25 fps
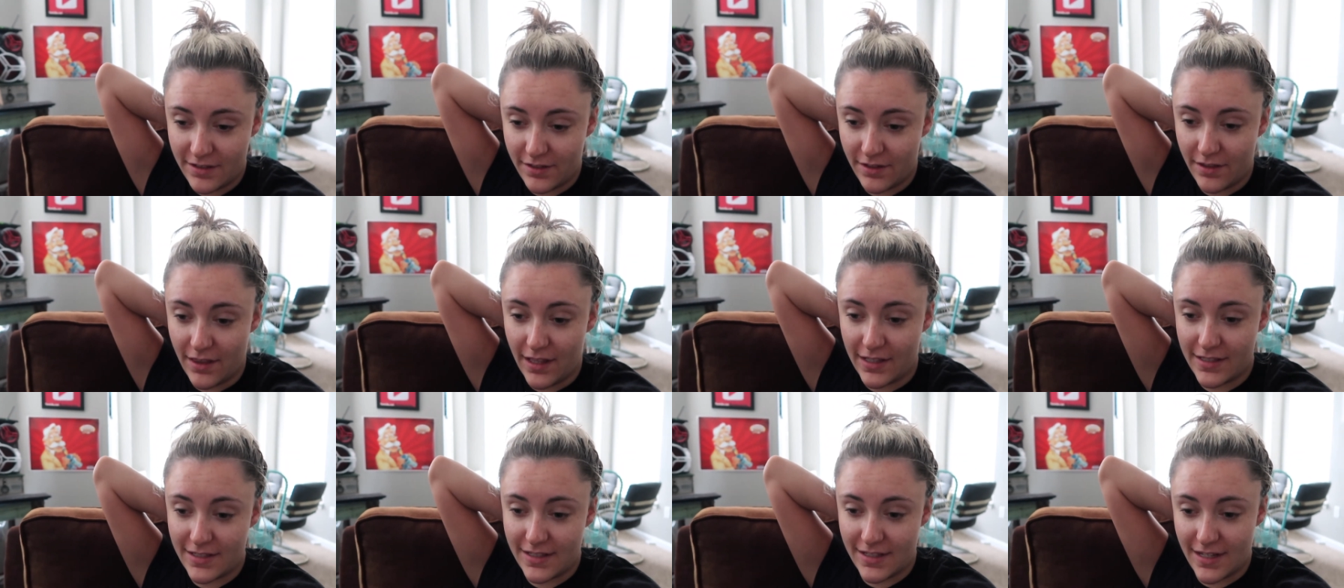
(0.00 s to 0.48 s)
so
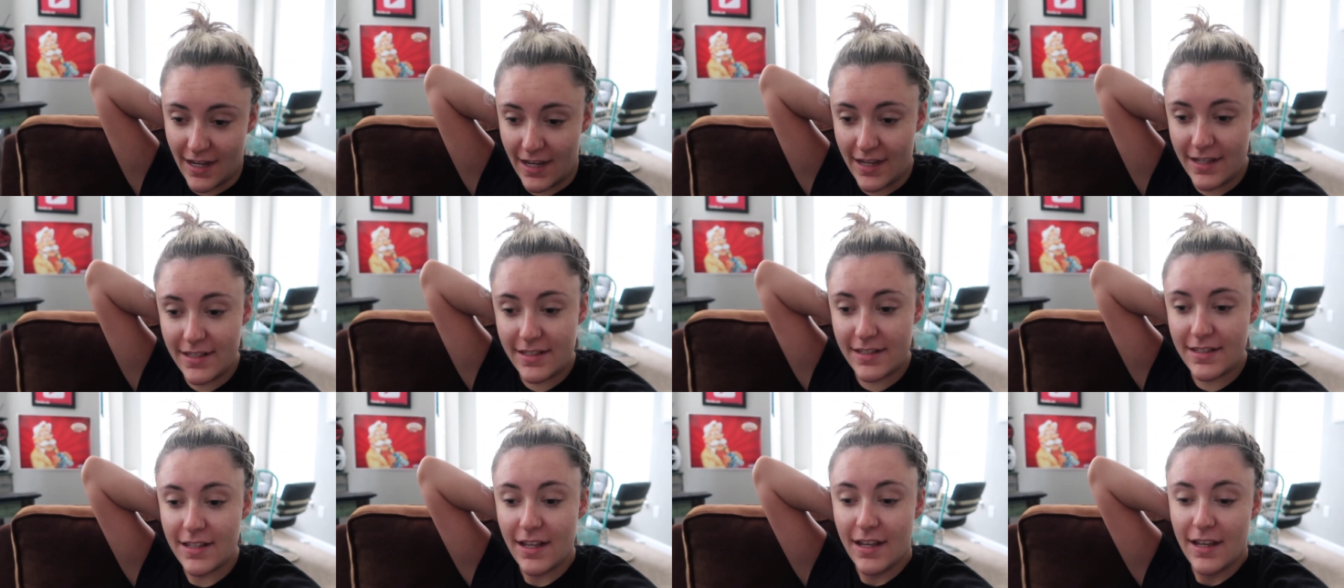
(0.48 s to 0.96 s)
that's
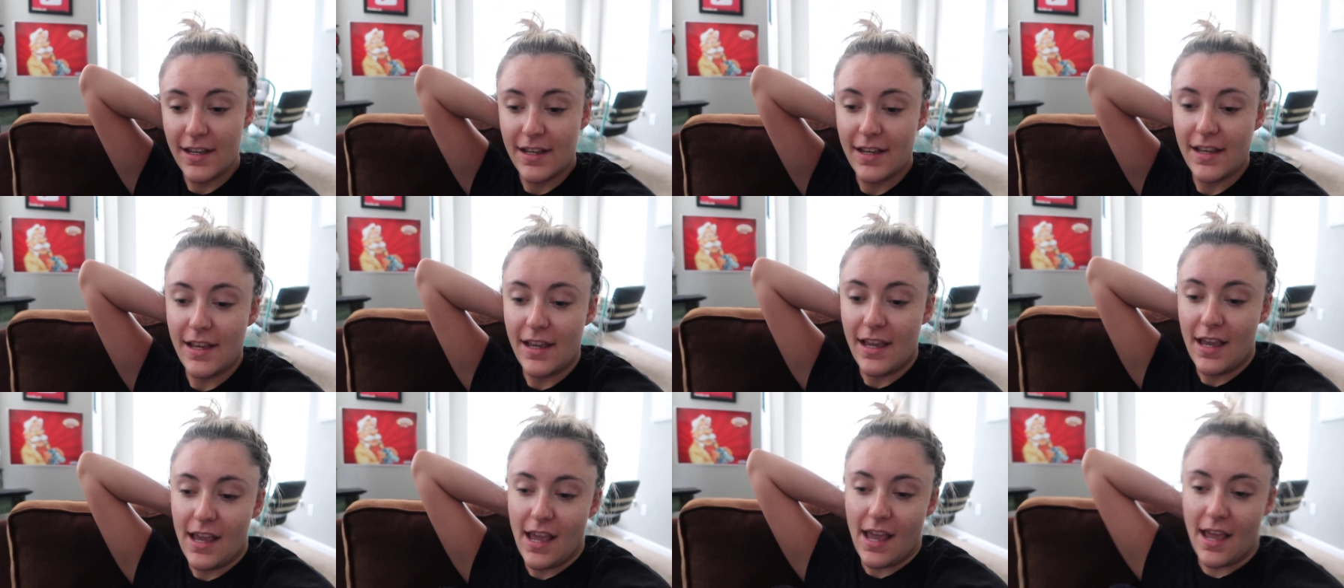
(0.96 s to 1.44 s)
nice.
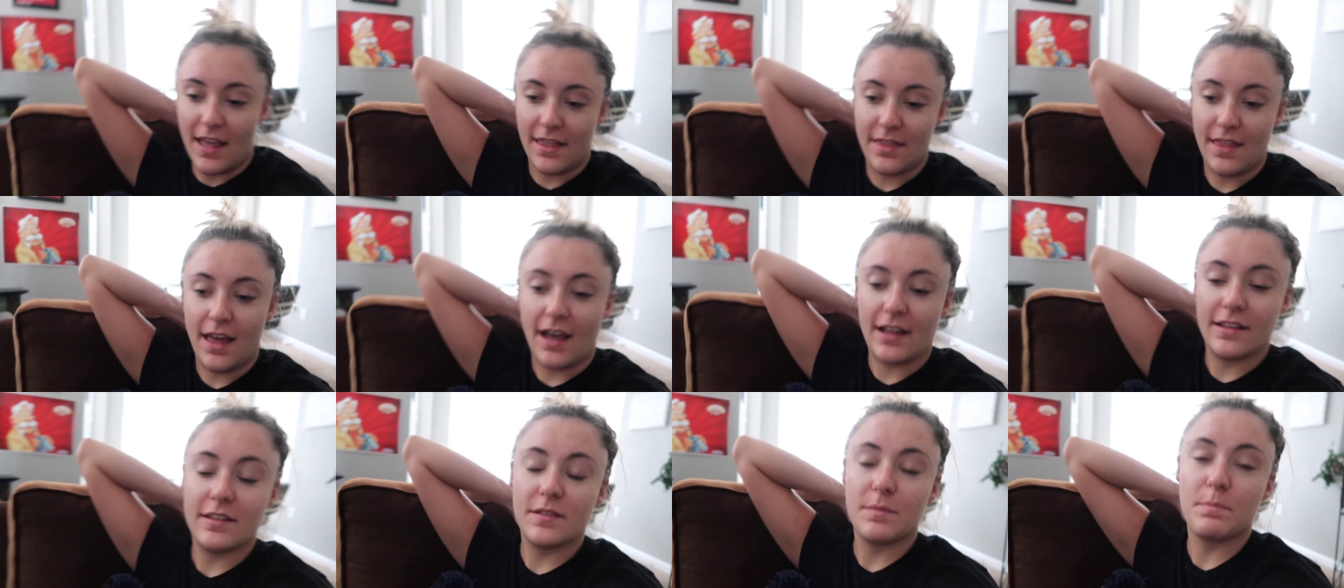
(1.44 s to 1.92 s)
And
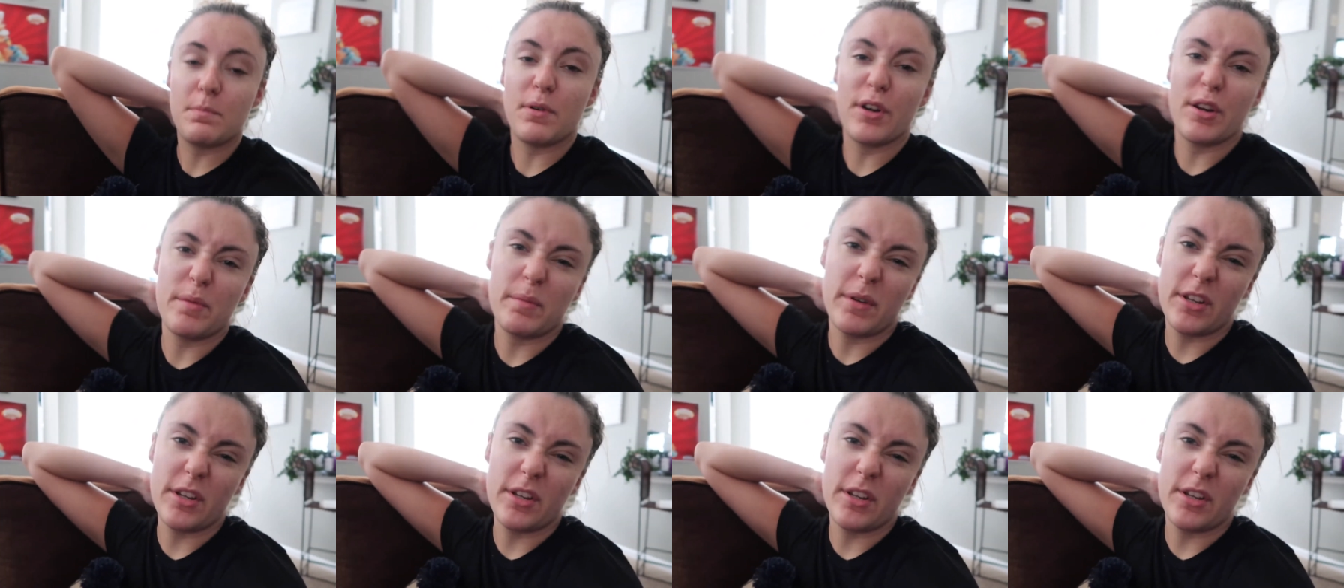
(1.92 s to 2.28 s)
that's pretty